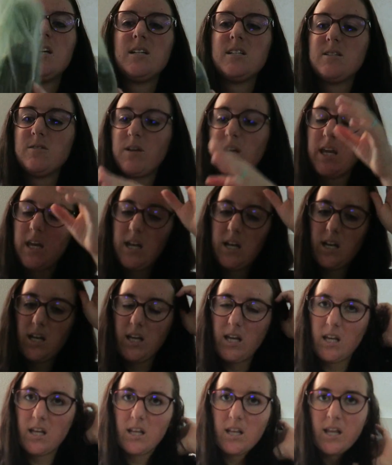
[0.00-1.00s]

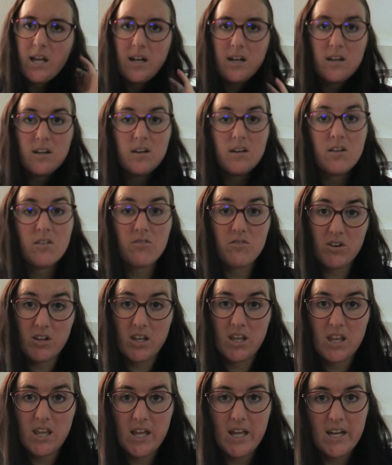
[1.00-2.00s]
Zucchini, Landon
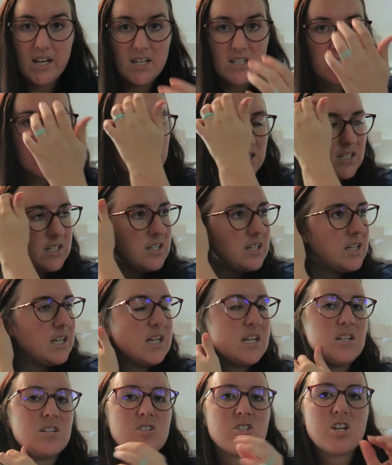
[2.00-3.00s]
really likes
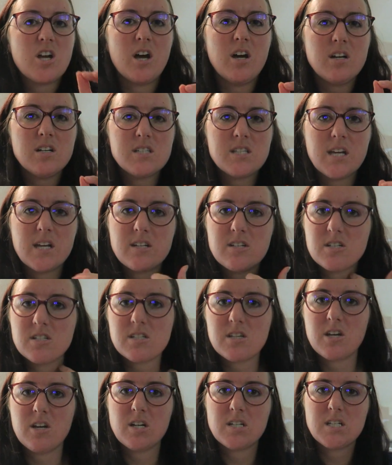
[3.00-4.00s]
in chunks, like
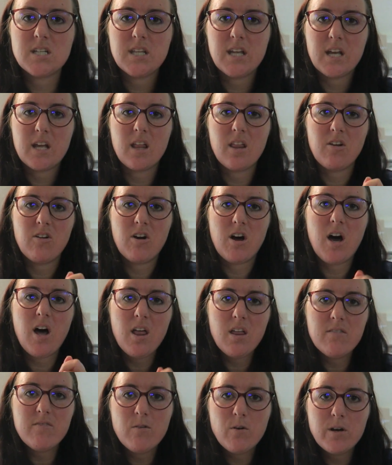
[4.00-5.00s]
just cooked in like a little
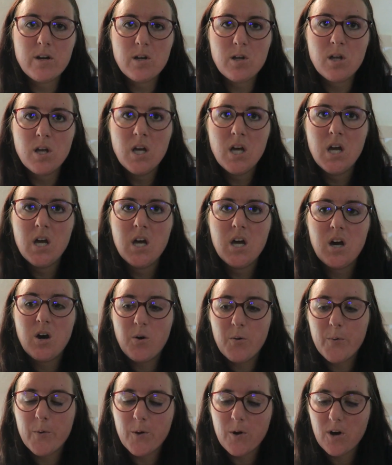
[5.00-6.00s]
olive oil
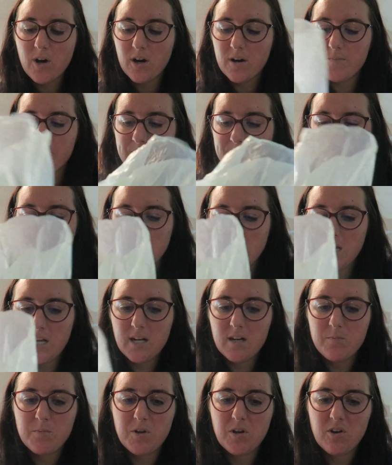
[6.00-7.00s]
or
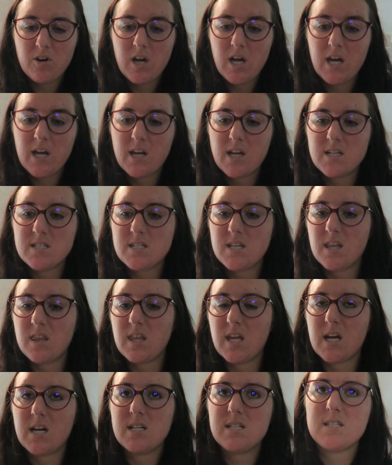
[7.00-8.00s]
in a puree because it
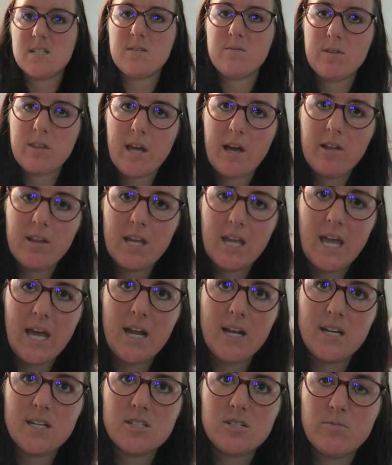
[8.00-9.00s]
thickens it without like
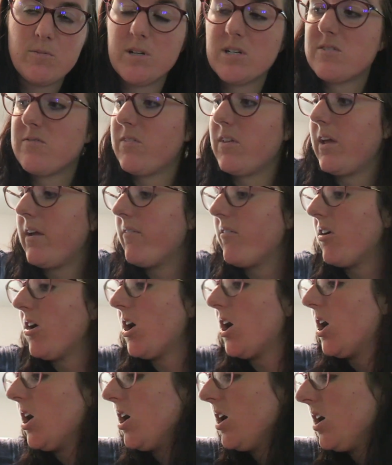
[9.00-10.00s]
adding too much
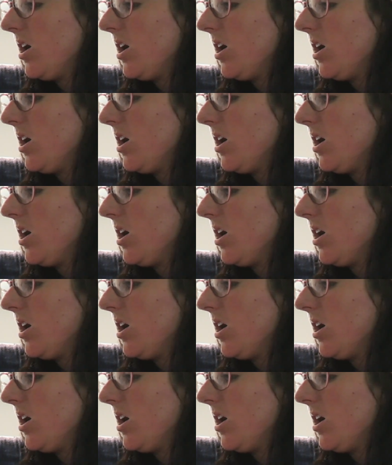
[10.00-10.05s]
flavor.